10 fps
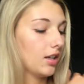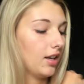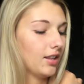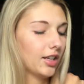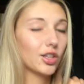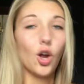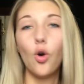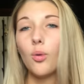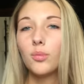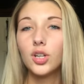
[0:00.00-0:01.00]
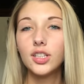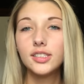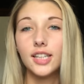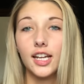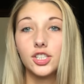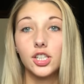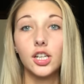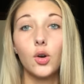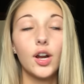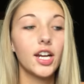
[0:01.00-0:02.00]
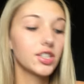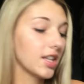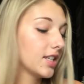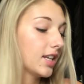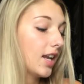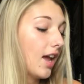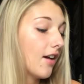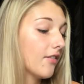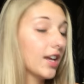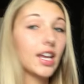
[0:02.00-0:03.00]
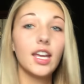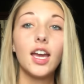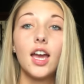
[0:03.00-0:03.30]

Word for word: and like the home goods section, or actually they did have a